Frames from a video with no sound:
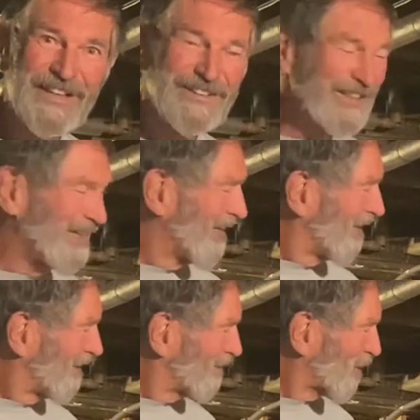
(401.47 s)
And
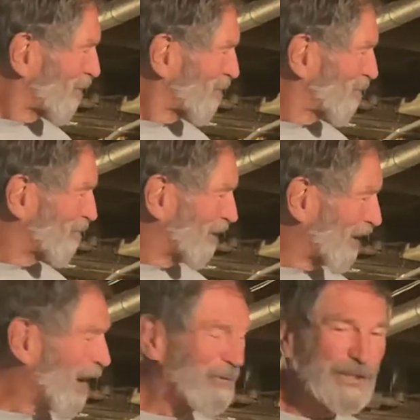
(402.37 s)
so uh,
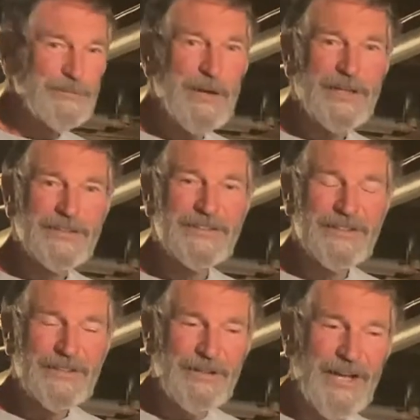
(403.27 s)
I would expect
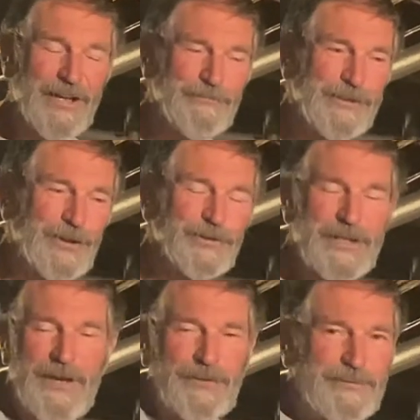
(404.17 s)
uh, at a reduced
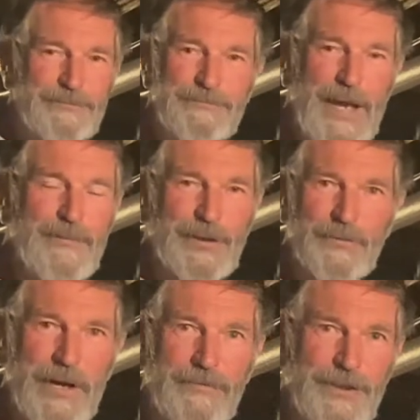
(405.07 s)
level, maybe
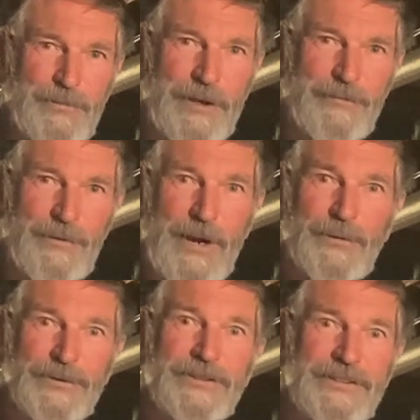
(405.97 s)
12 to 24 hours.